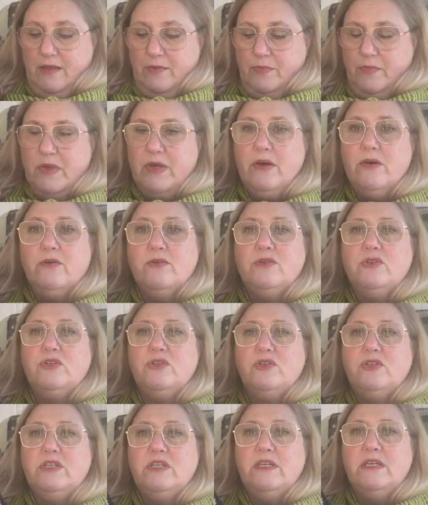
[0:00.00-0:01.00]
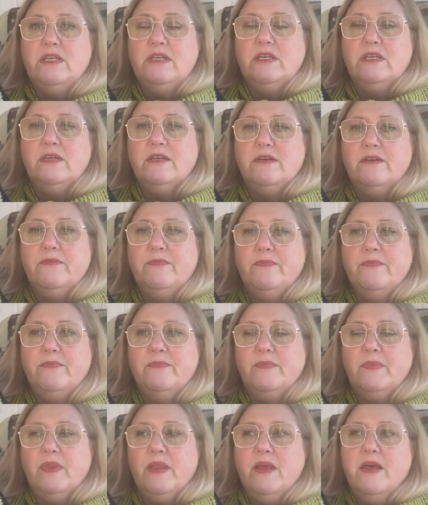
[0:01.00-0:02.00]
because she
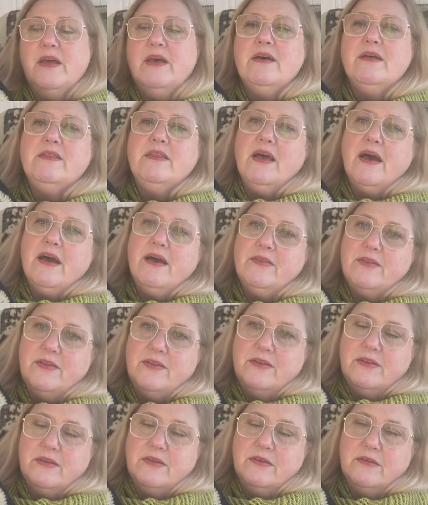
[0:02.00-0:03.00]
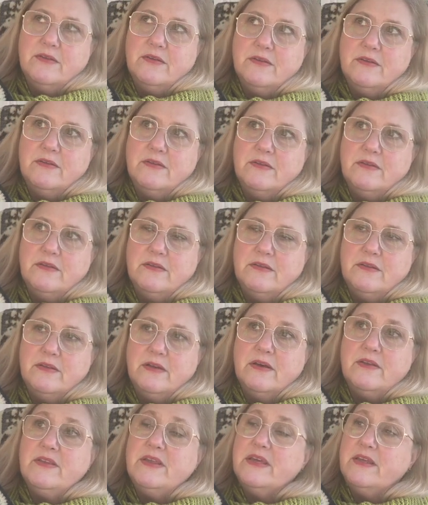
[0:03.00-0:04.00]
the other
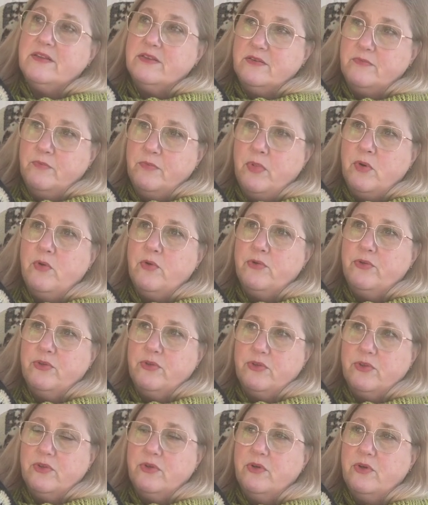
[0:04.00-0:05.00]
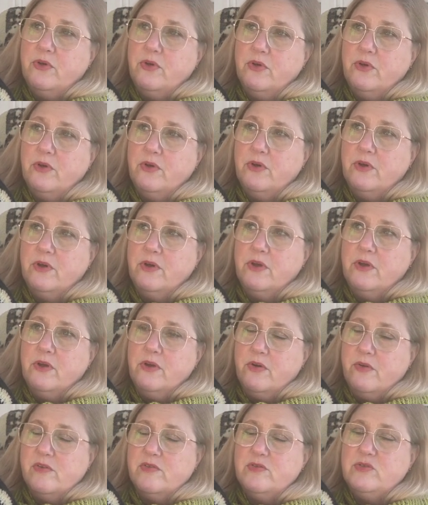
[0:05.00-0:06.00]
they both
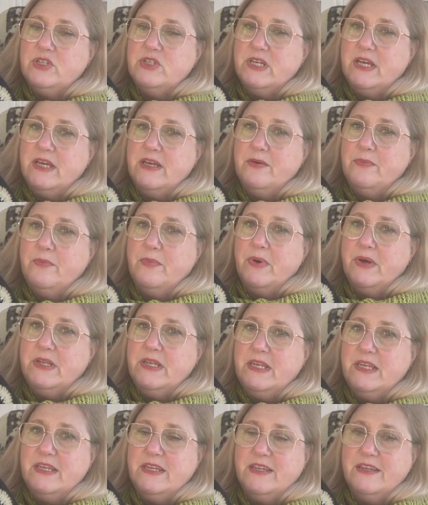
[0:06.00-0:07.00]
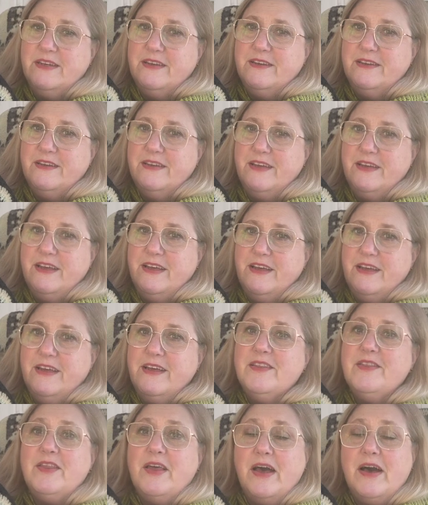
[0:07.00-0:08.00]
crochet, but the
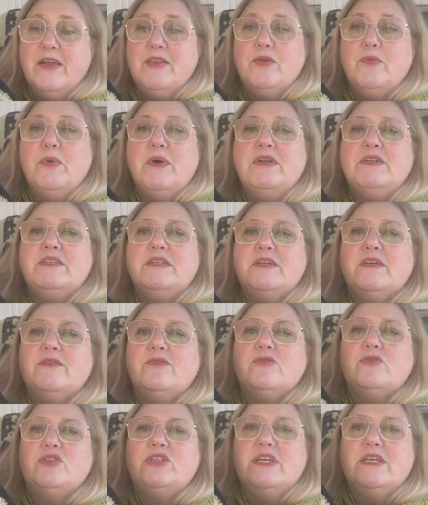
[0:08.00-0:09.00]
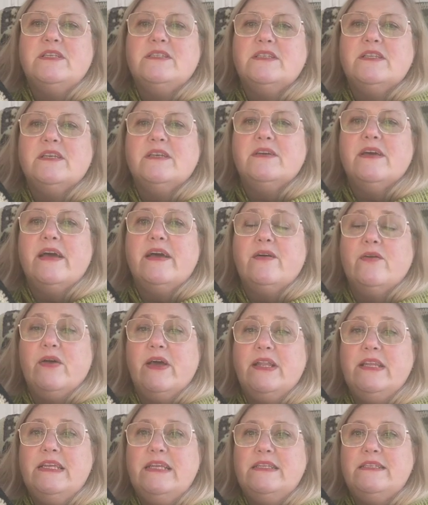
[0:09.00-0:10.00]
other one she crochets
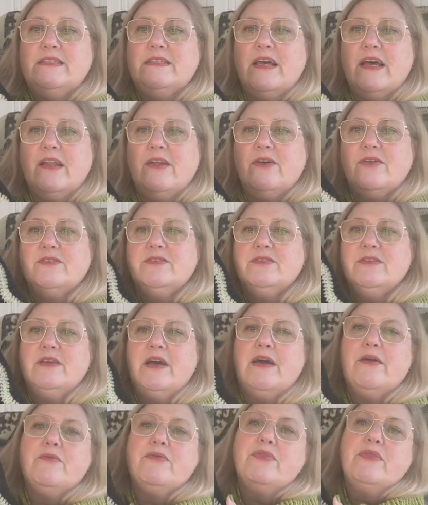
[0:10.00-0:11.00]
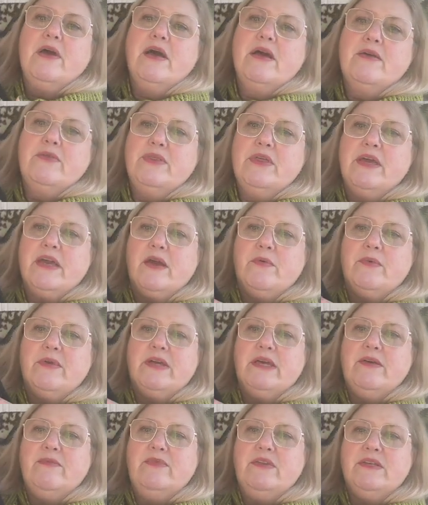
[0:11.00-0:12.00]
and it's a lot, so I think I will
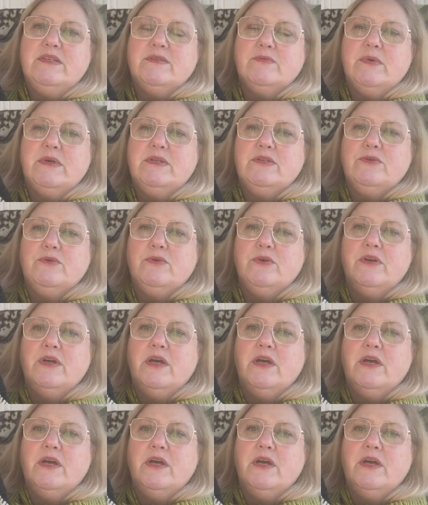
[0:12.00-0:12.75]
give this one to